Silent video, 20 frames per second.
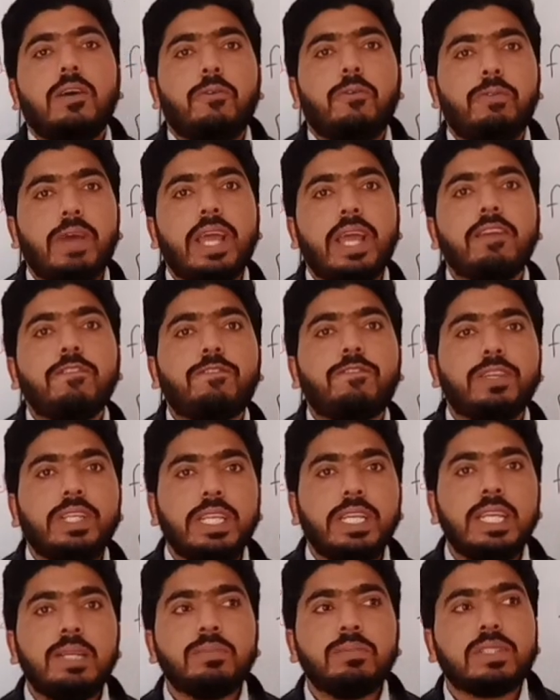When
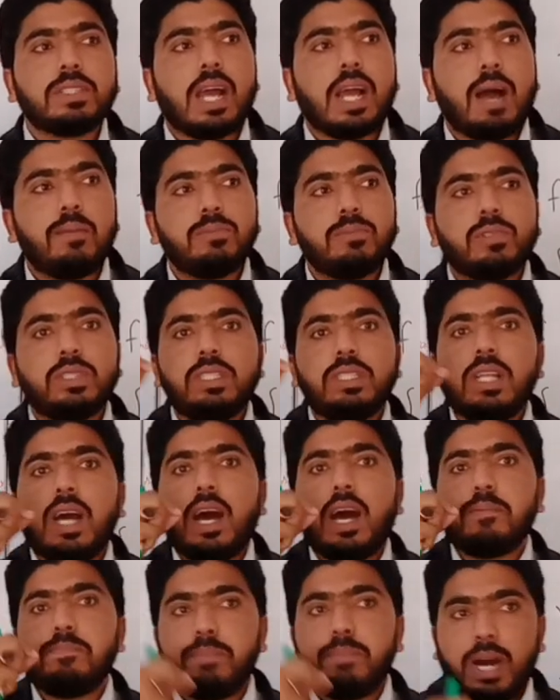phonemes come in
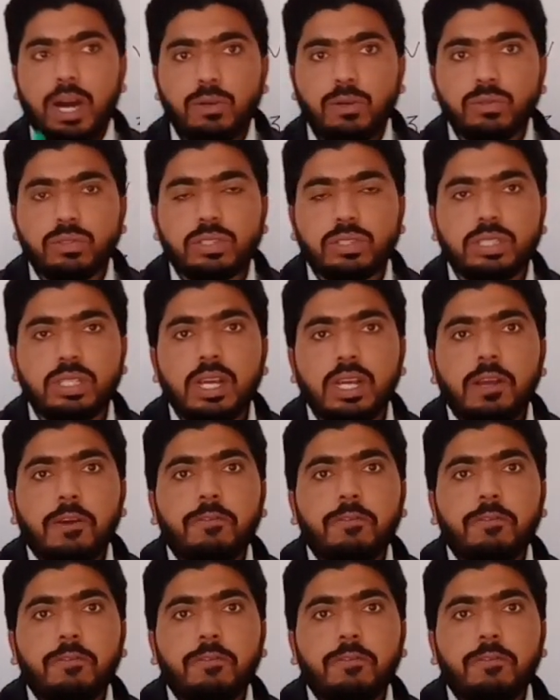our mouth,